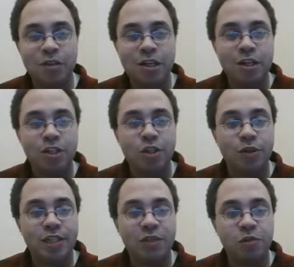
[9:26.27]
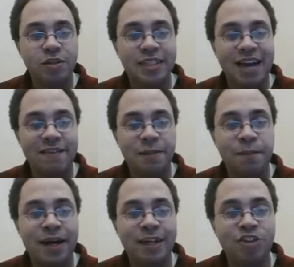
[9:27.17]
So this move doesn't have any
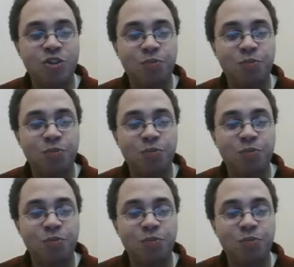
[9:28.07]
punch.